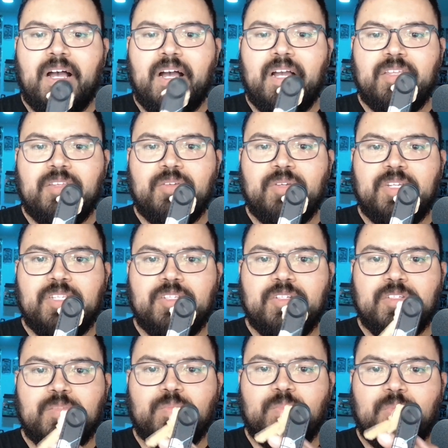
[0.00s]
you can
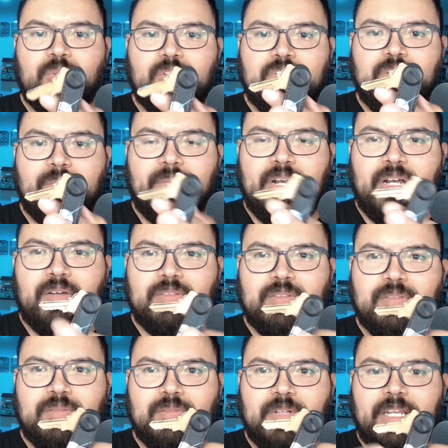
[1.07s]
just push them out,
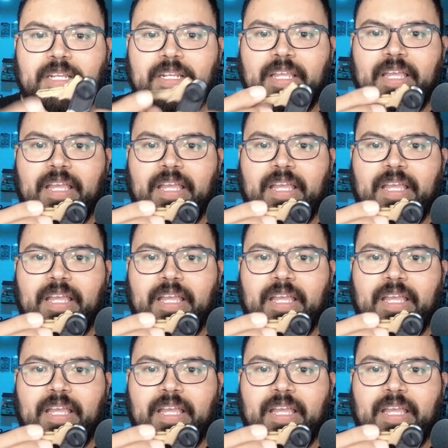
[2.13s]
right,